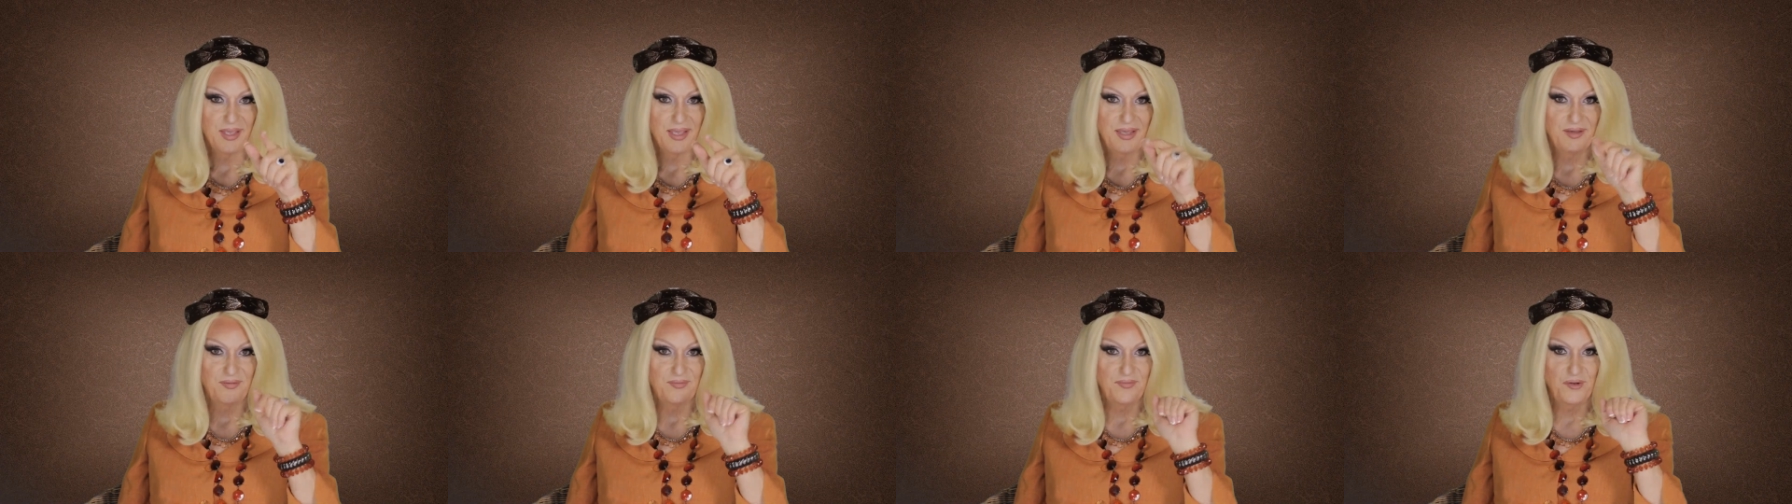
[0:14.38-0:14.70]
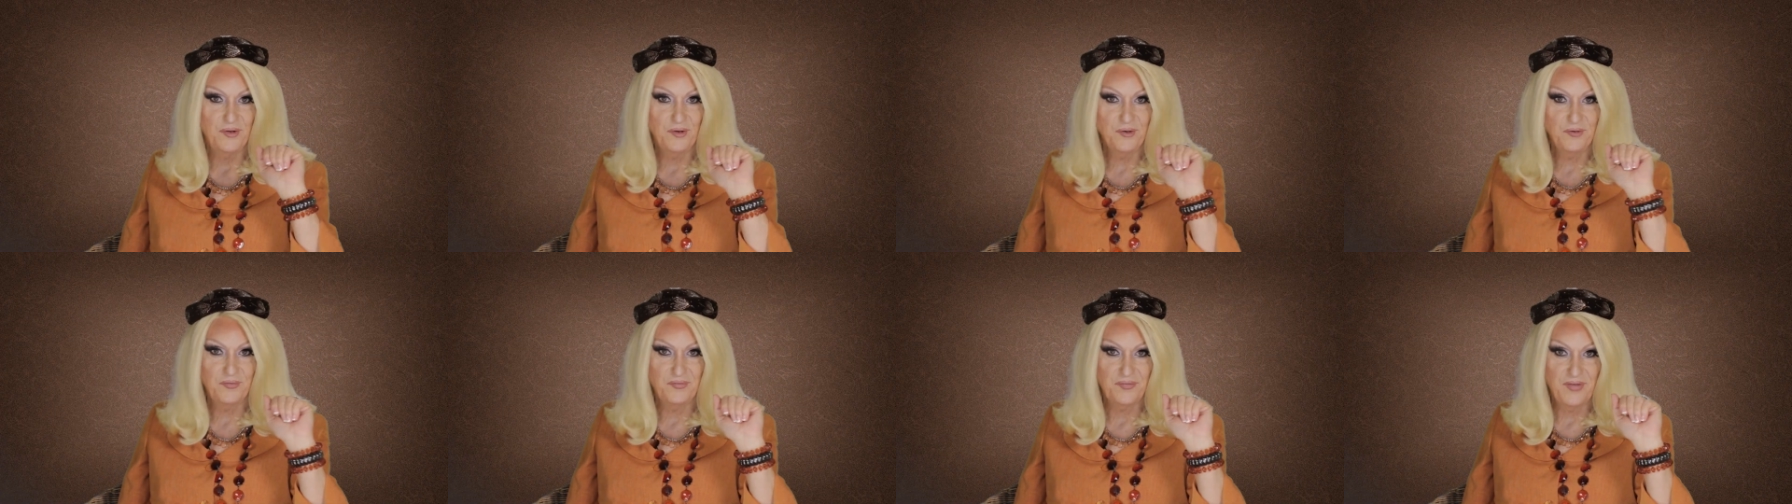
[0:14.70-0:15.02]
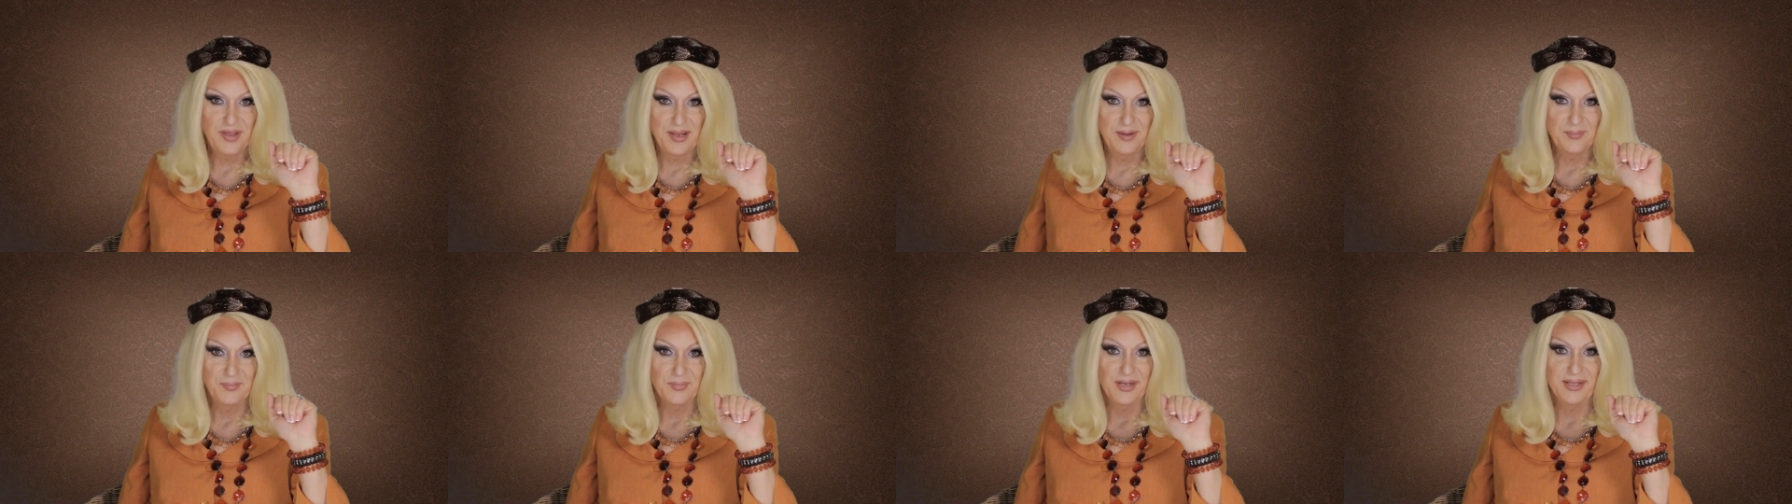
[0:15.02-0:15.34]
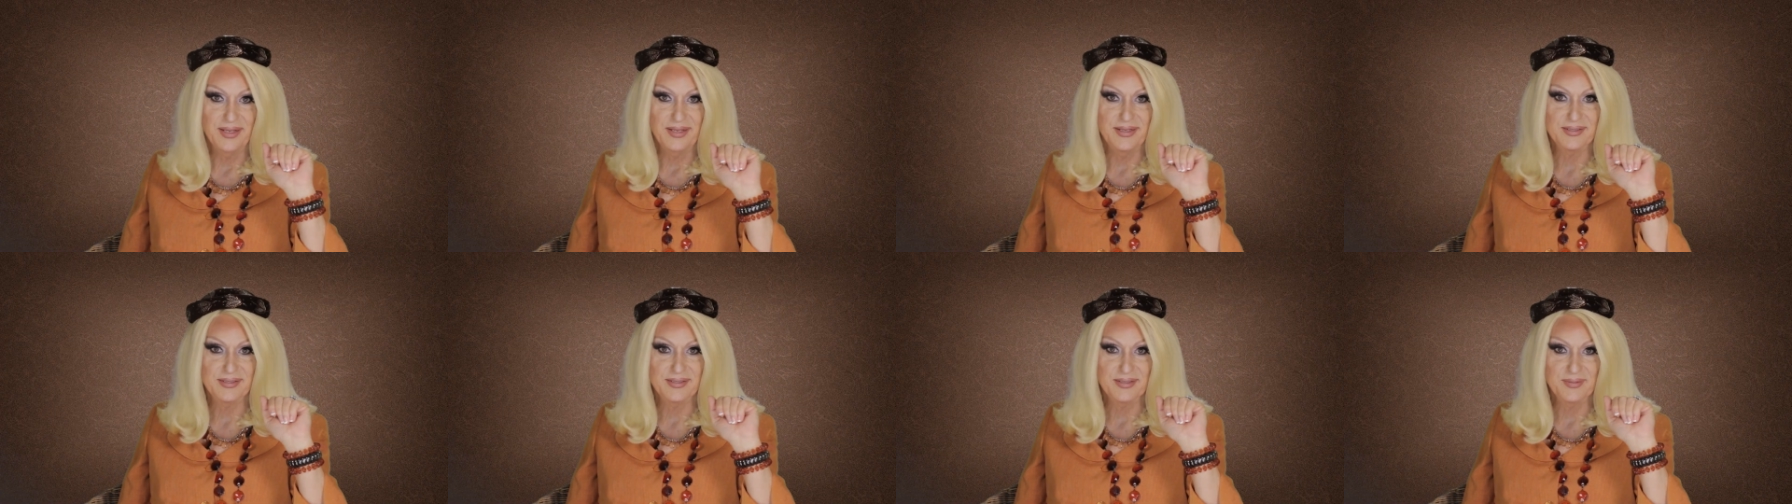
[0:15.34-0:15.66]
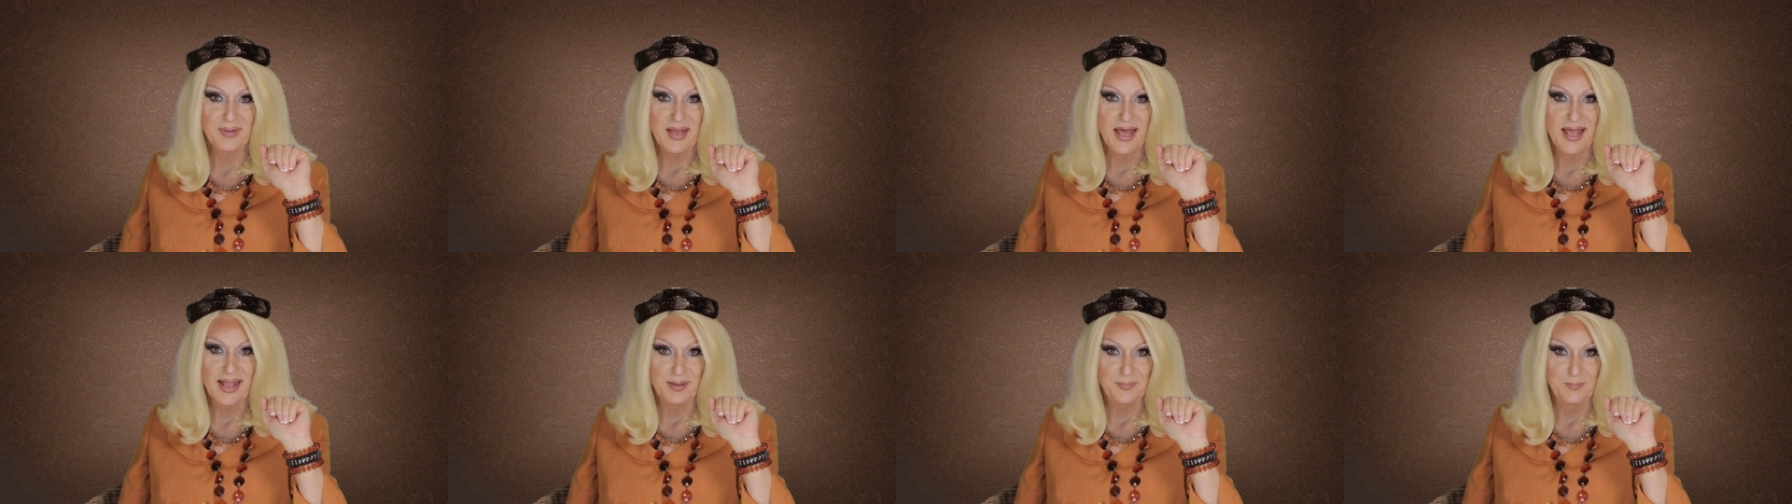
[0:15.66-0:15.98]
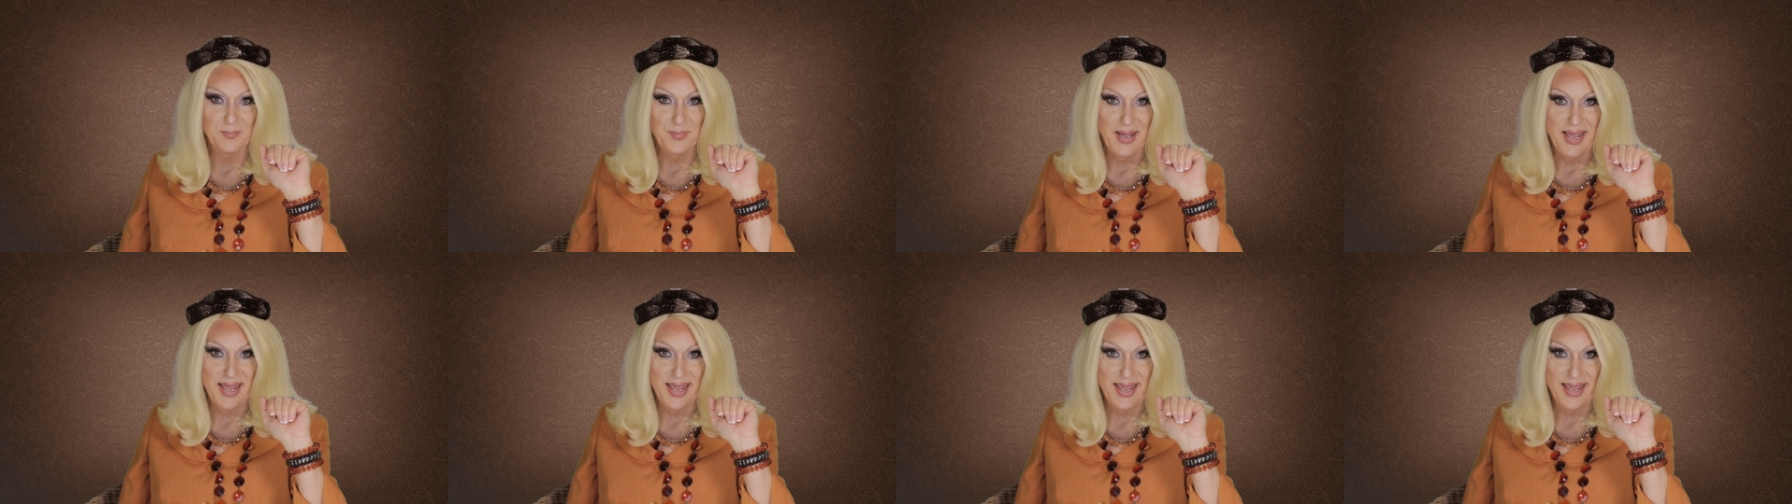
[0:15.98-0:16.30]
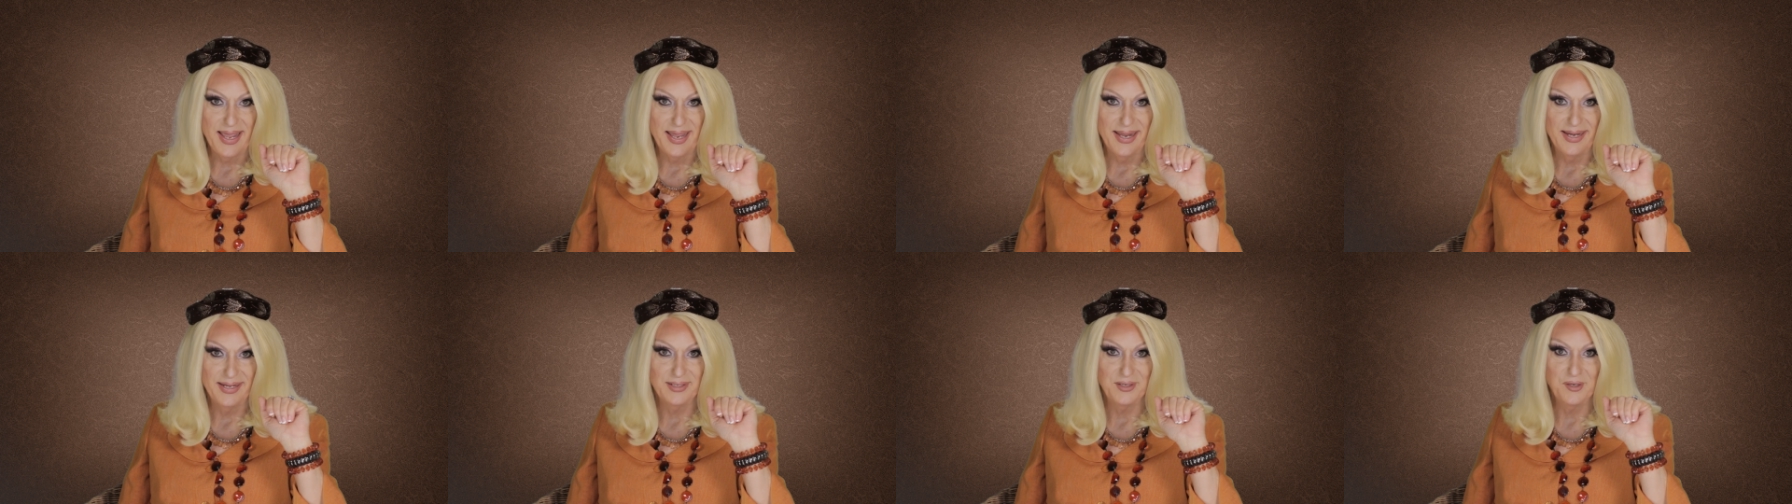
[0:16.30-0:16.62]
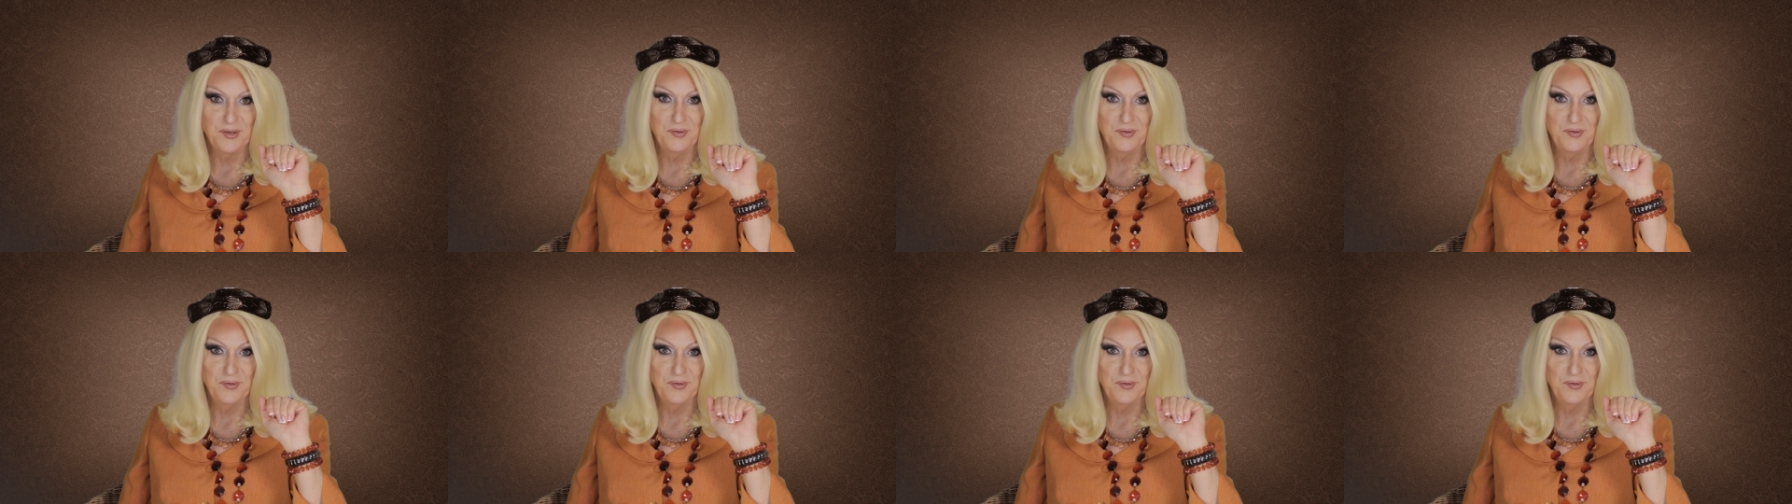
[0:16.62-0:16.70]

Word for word: if your family is like mine,